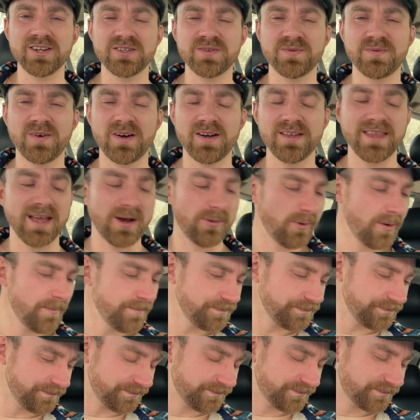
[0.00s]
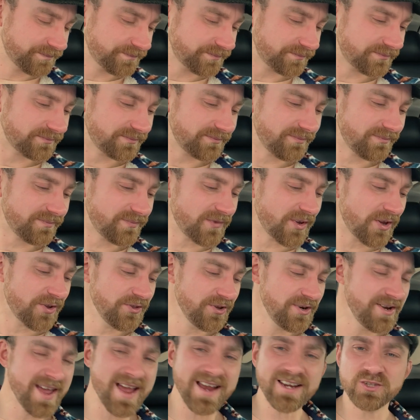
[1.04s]
to find that one.
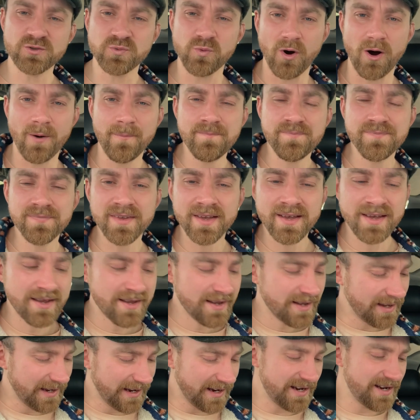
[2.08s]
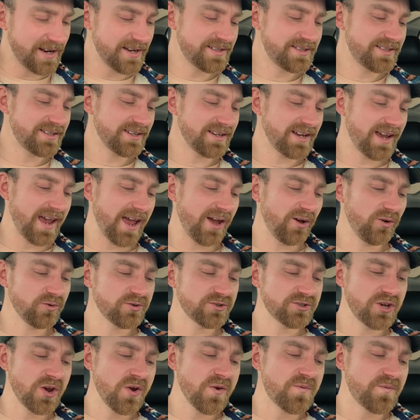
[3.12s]
The next one is
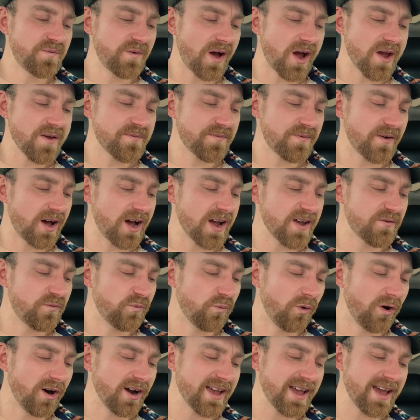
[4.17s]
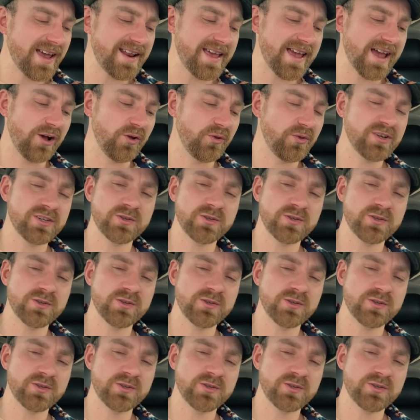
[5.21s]
L255YNL.